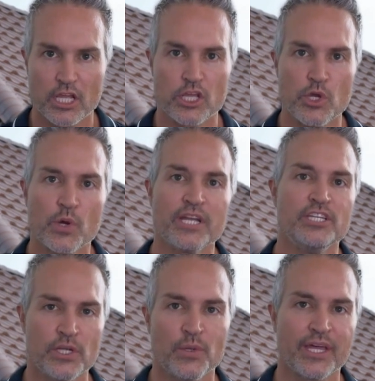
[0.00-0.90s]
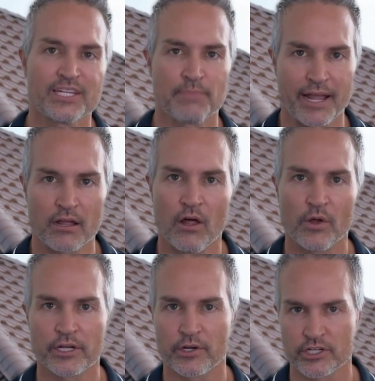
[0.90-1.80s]
You can do this by
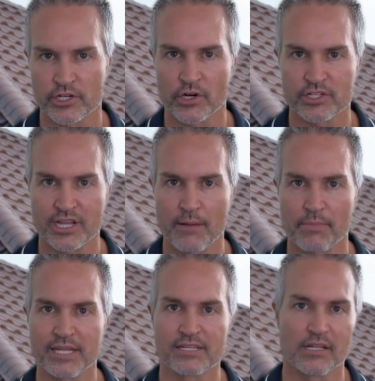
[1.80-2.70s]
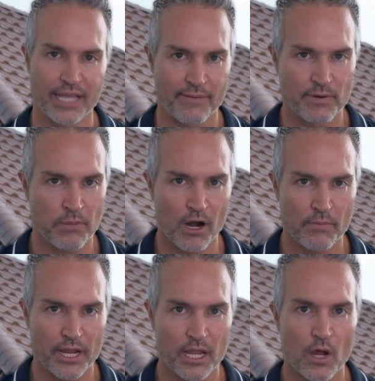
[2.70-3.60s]
calling your insurance company's claim department